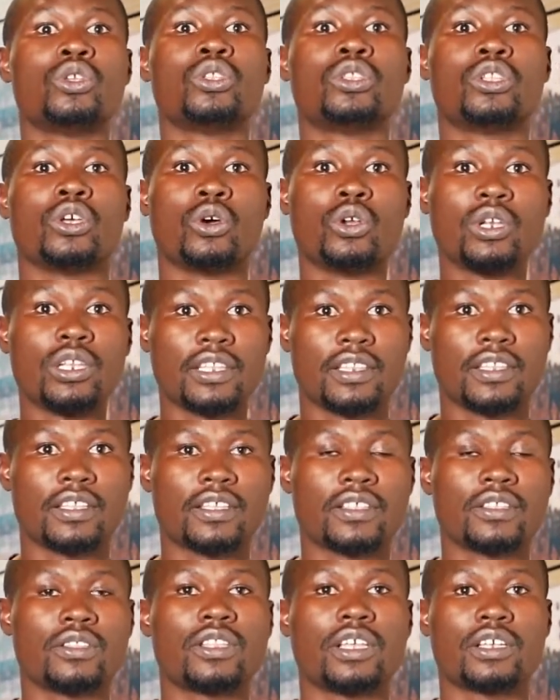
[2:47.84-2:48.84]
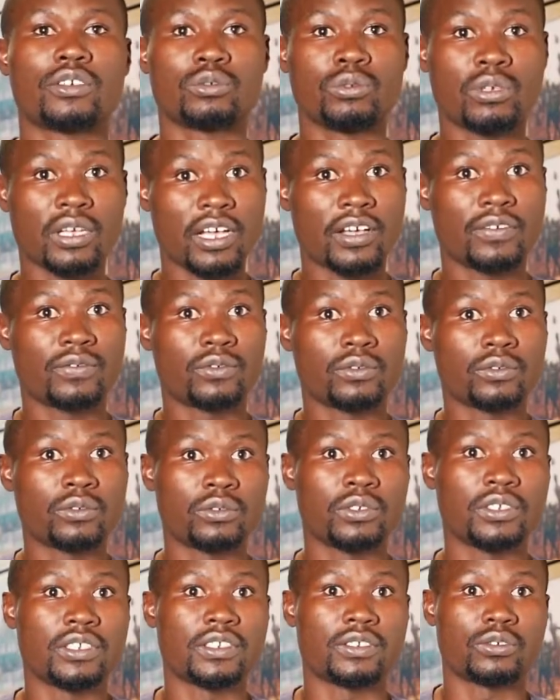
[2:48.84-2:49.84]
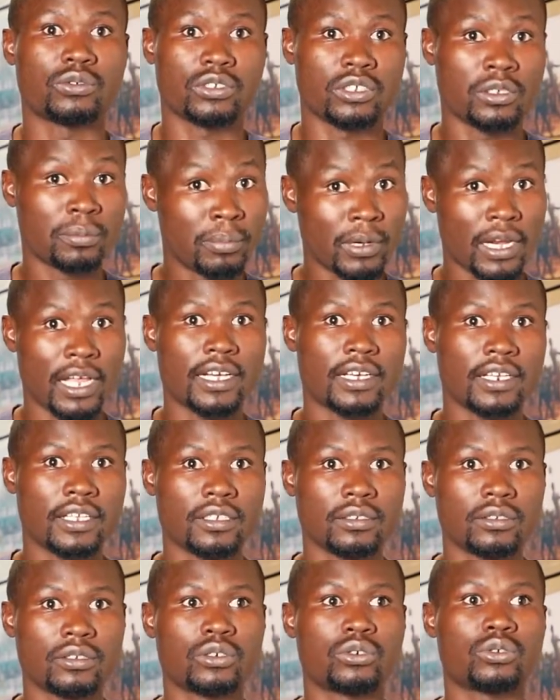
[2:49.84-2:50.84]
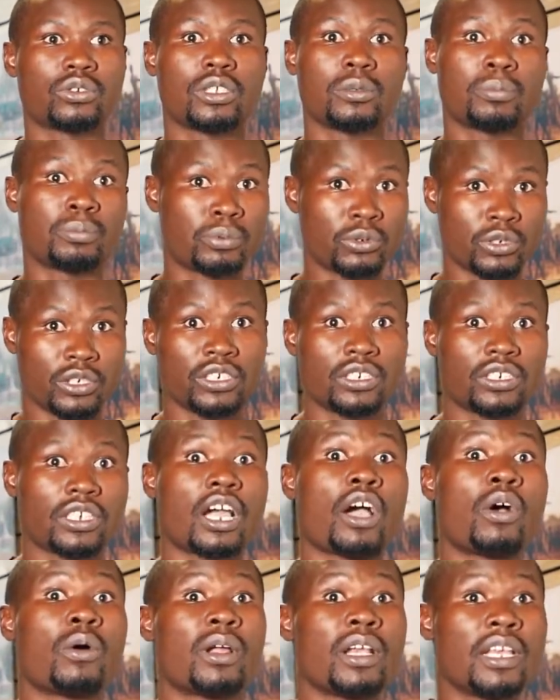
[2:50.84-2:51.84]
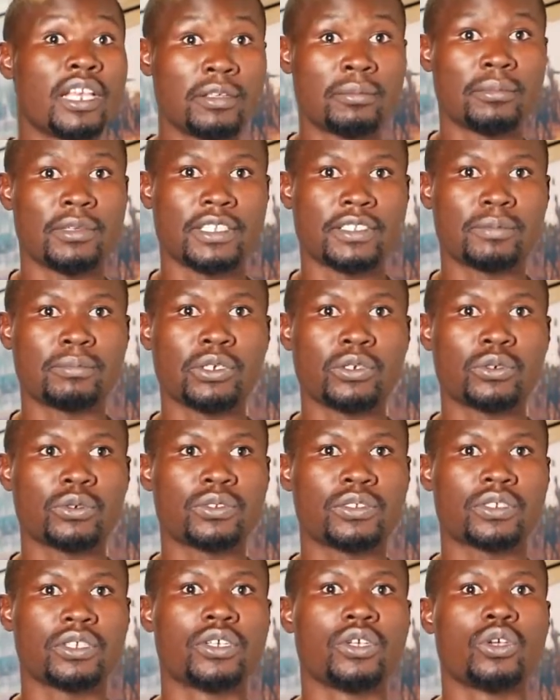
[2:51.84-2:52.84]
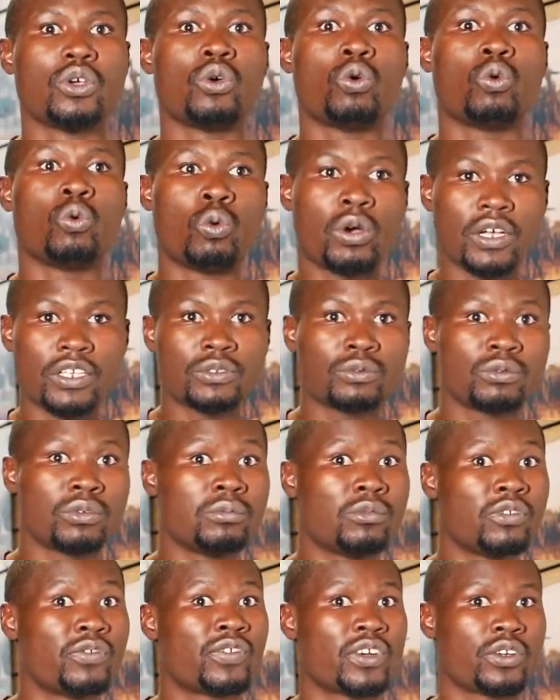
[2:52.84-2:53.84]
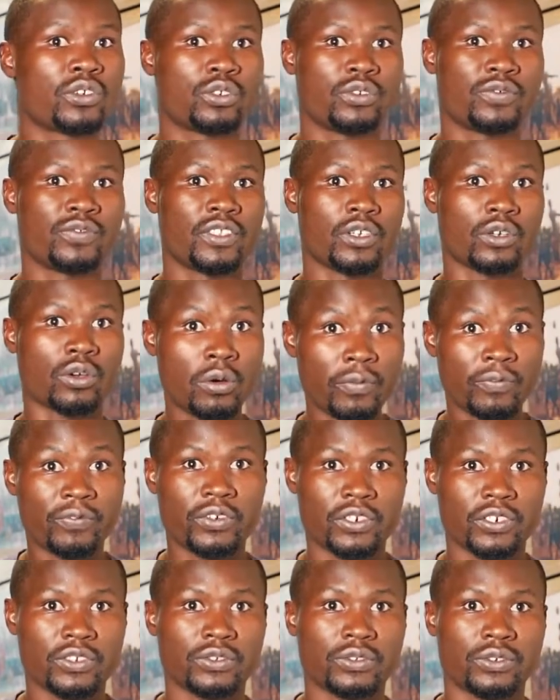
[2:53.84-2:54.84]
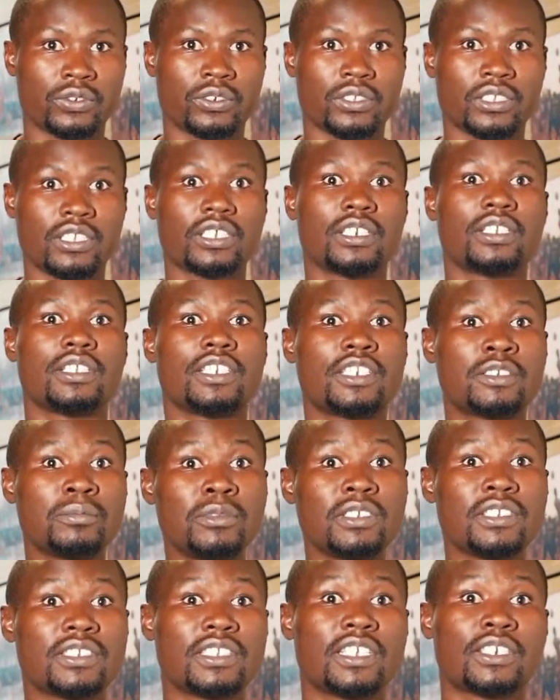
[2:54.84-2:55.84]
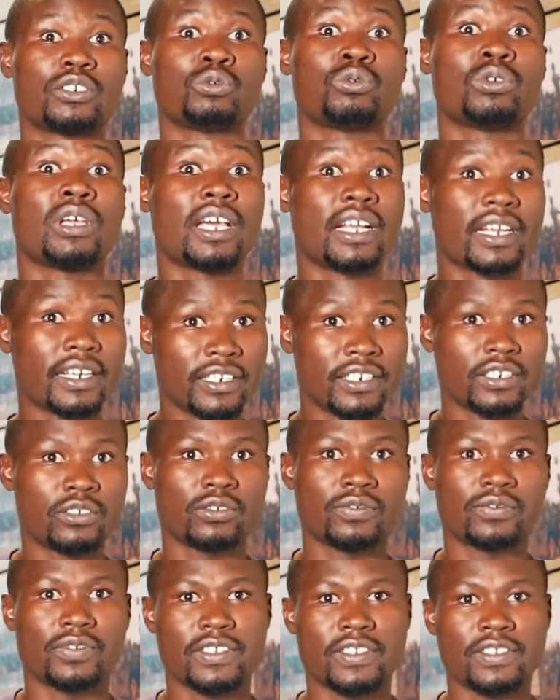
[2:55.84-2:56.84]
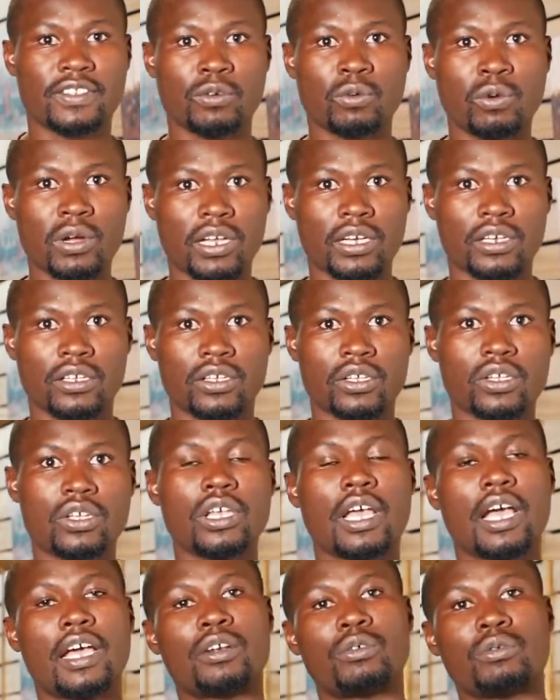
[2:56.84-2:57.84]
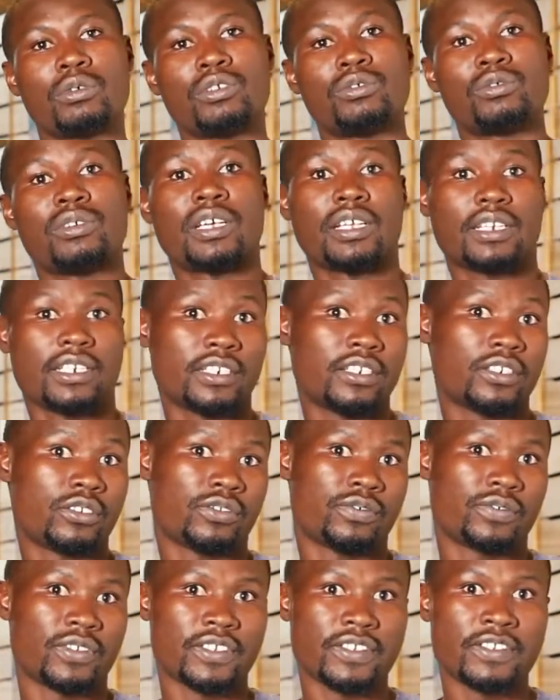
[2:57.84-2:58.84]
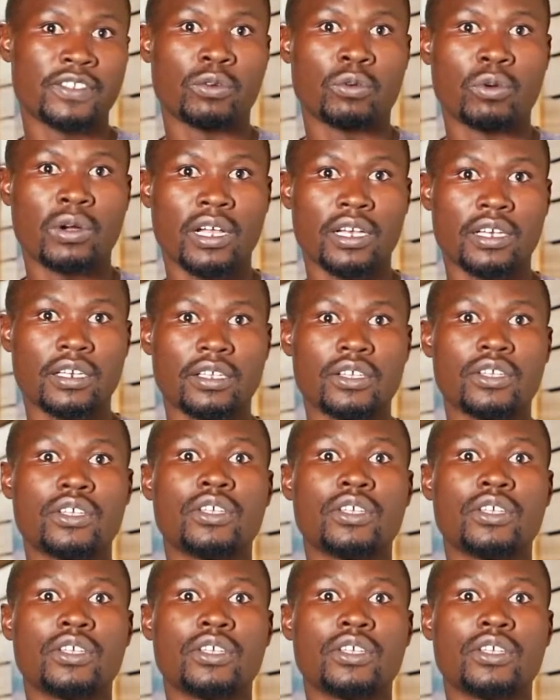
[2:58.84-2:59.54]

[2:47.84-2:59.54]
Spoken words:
The only thing that we have to do is to keep learning, to keep pushing our limits, because once we move out of the comfort zone, then it means that we are ready to face the world. And when we are ready to face the world,